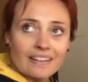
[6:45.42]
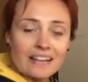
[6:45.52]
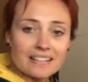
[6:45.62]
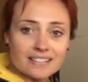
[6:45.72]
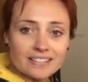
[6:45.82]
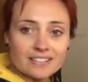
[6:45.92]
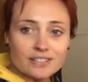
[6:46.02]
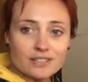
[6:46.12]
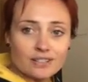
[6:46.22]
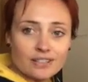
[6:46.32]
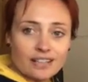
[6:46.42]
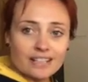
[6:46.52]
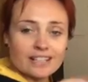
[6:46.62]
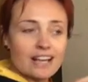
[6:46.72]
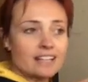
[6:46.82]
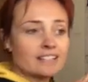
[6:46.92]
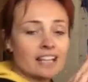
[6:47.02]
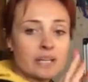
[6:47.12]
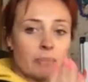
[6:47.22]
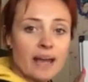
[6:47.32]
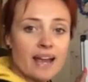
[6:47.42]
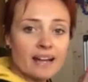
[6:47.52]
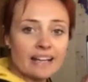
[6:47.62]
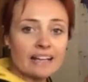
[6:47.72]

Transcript: it's like peeling